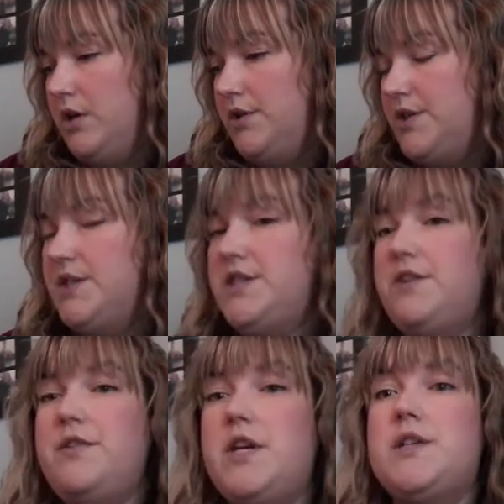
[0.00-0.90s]
The
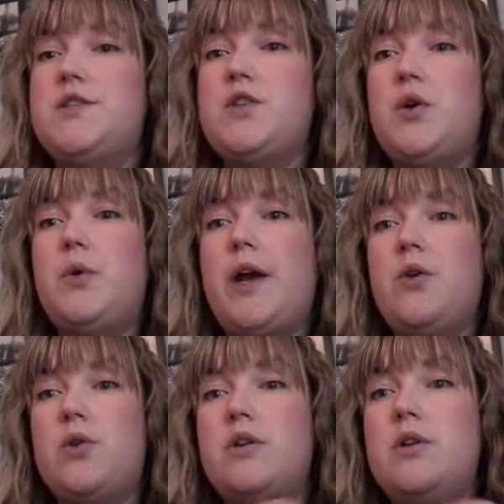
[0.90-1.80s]
nativity. So I
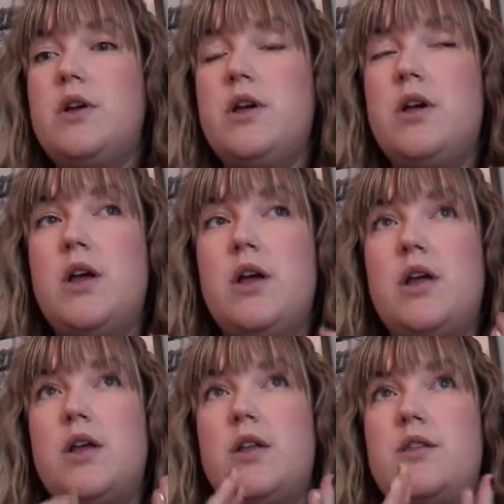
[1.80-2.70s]
ordered
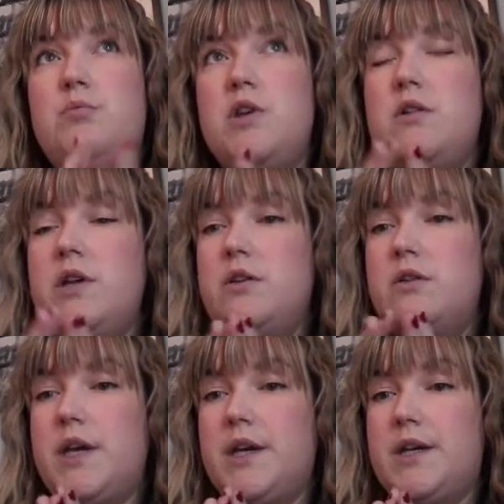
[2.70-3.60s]
the Mill Hill
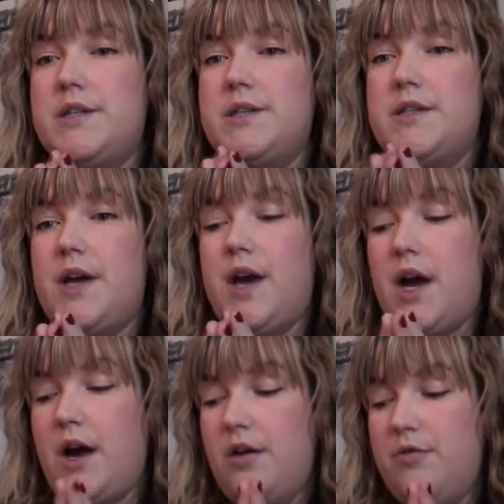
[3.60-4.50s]
kits
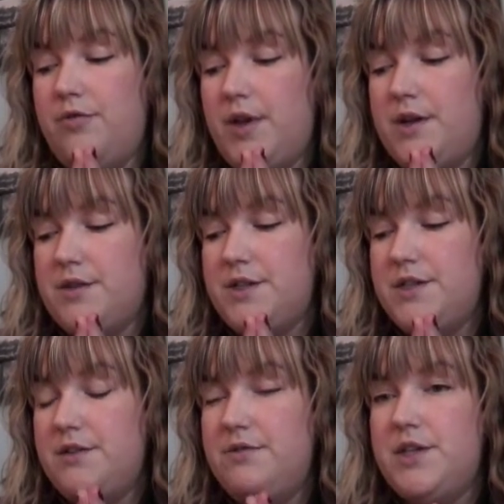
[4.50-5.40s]
have like the
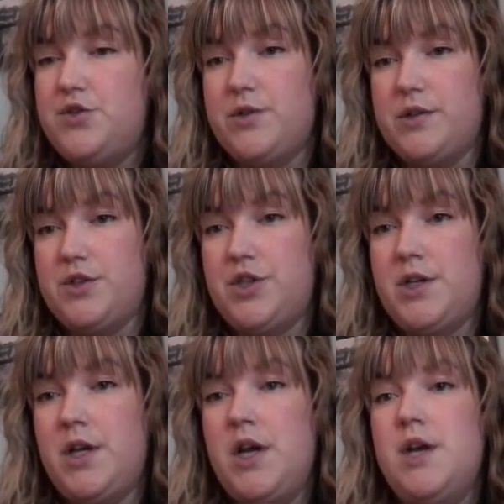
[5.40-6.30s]
nativity trilogy.